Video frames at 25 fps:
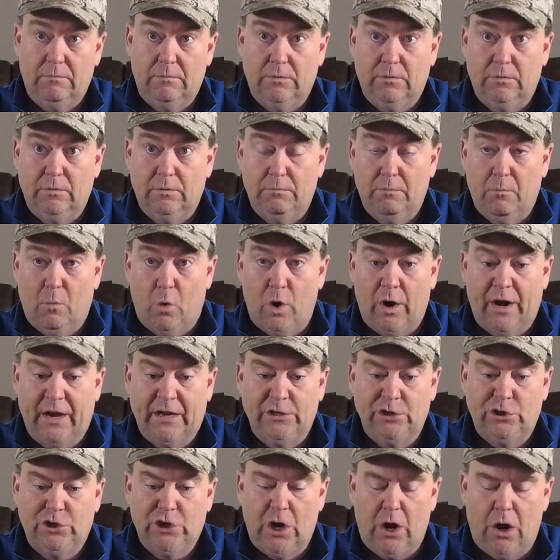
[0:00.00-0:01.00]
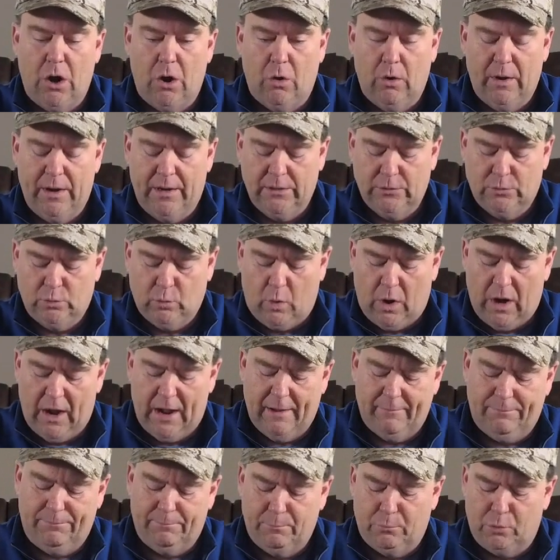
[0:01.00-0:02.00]
Morning Joe and his
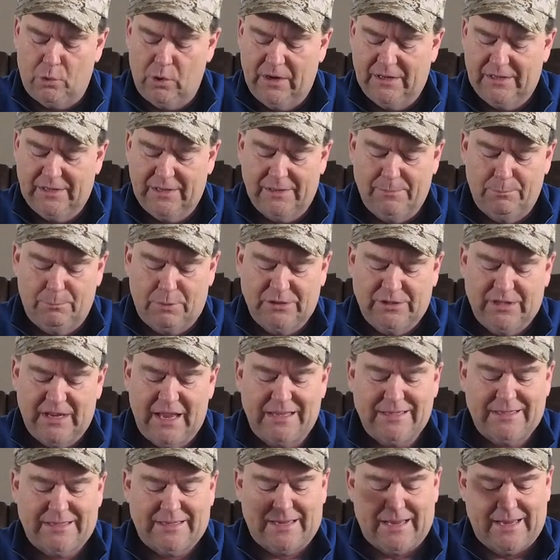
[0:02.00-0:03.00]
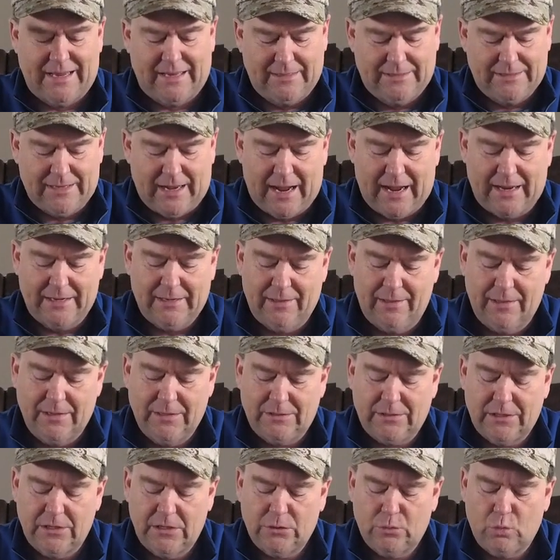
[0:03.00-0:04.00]
wife, Brzezinski, tied to
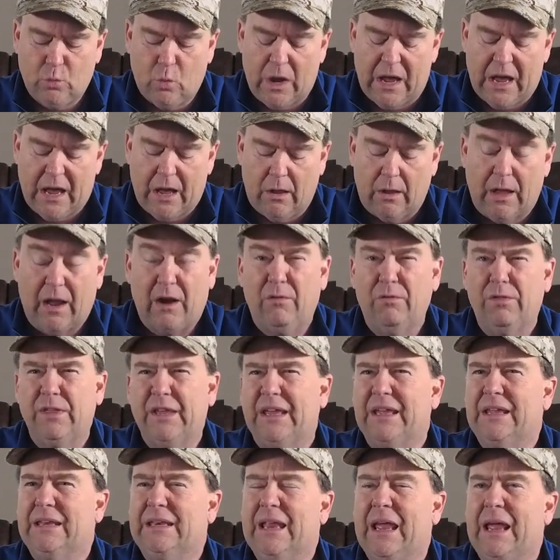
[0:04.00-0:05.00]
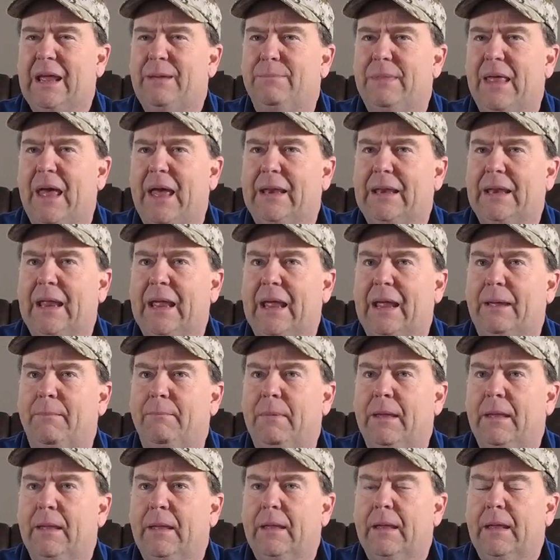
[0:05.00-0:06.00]
this as well. I don't think he named that name.
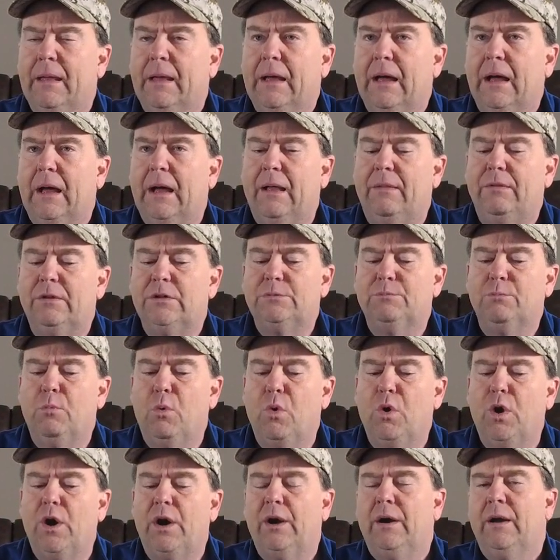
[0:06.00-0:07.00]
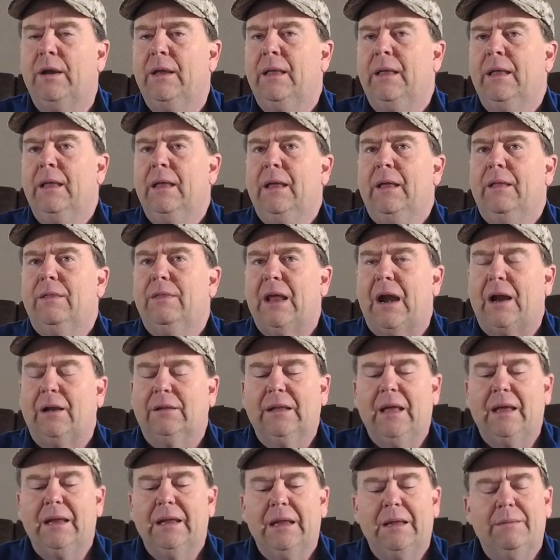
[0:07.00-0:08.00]
Uh, there's more that
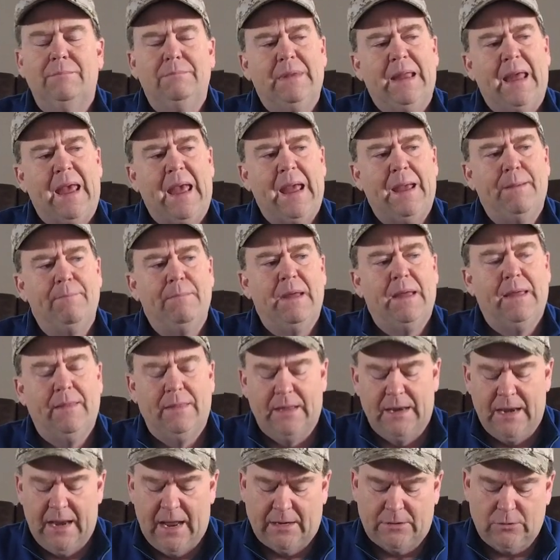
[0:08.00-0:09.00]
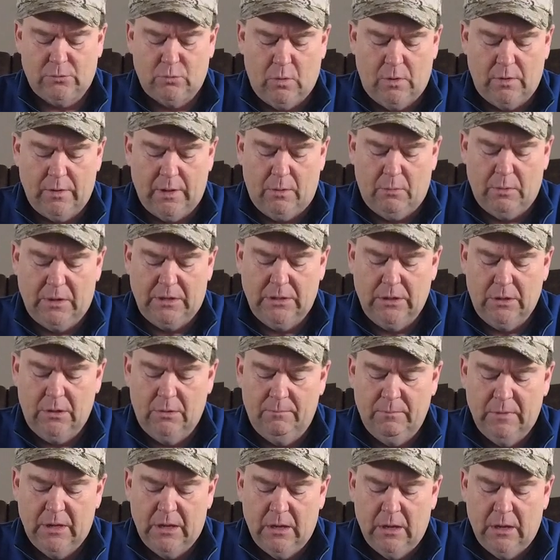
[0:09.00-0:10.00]
I'll let him name in the next one that we
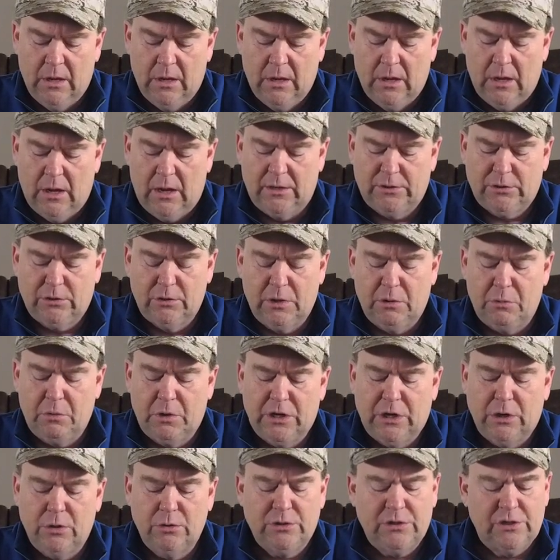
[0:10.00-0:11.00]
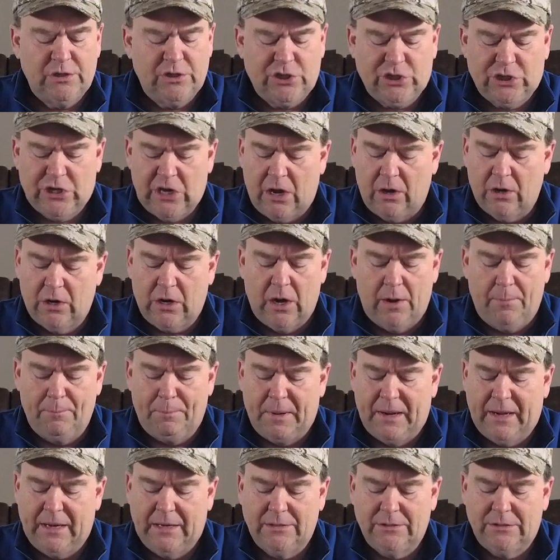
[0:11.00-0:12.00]
do. Uh, so they were using shell
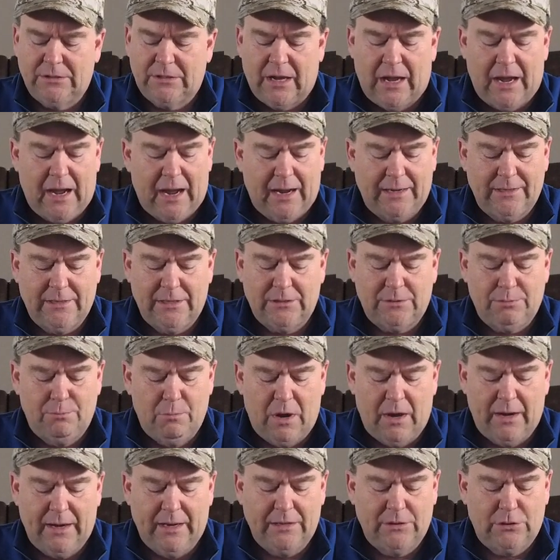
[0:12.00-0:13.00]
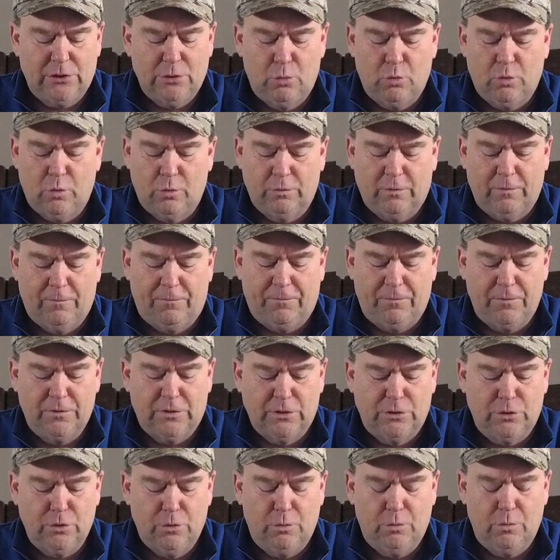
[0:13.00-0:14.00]
companies to hide this money to, to,
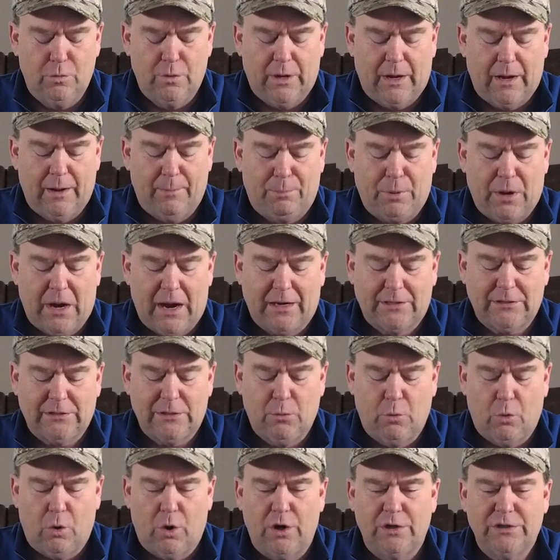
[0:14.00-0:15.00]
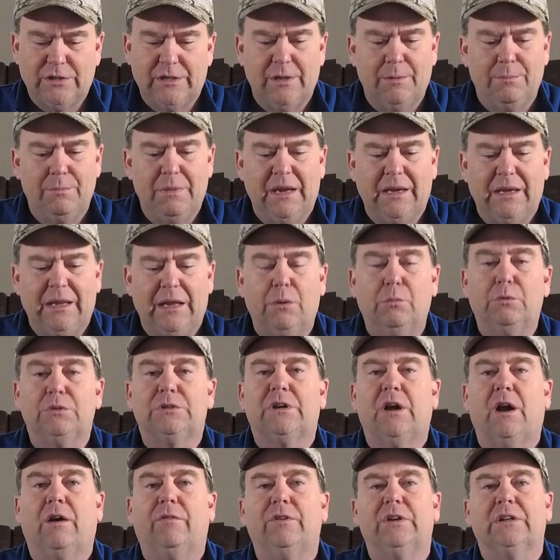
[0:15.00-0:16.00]
to do uh, proxy wars, and the media was
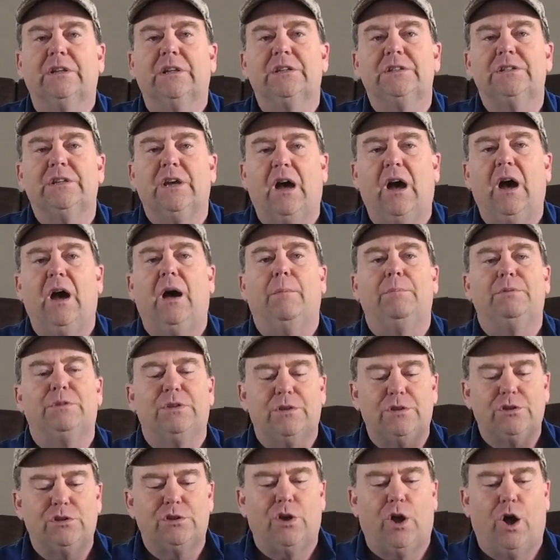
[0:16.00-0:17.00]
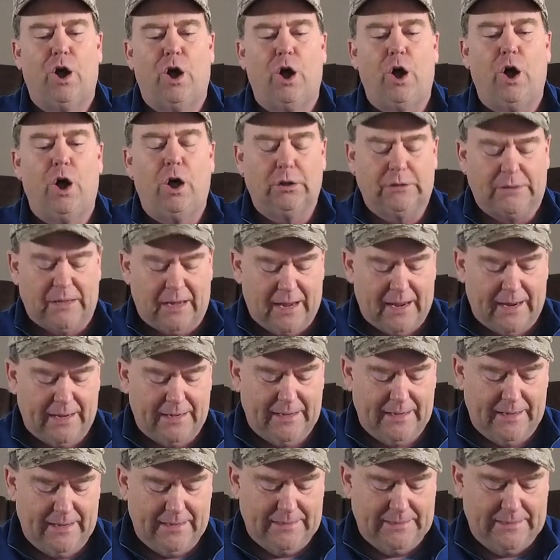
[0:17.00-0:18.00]
covering this up. So this is all
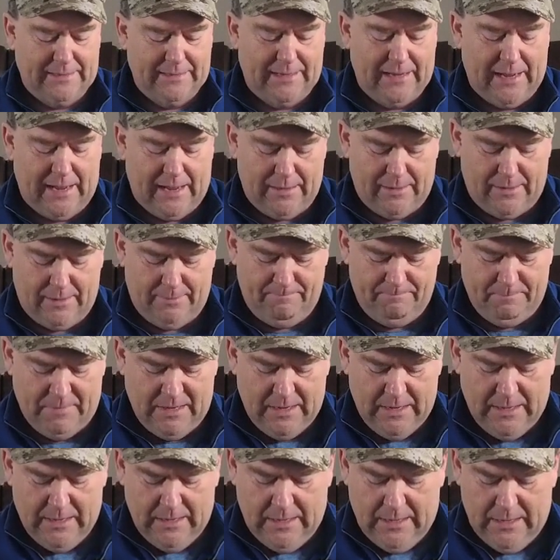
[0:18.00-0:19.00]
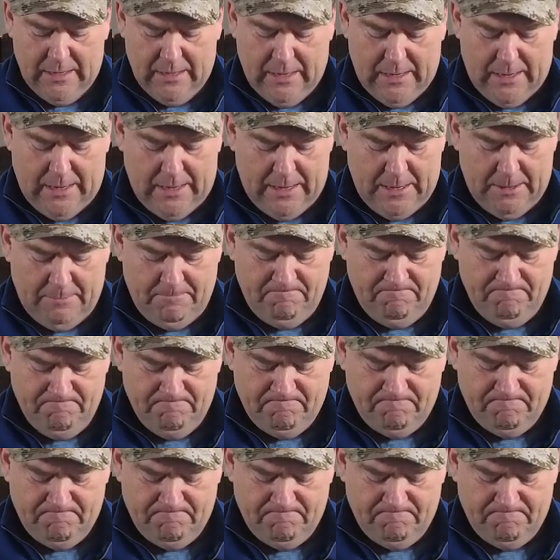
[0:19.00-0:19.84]
tied in together. Um,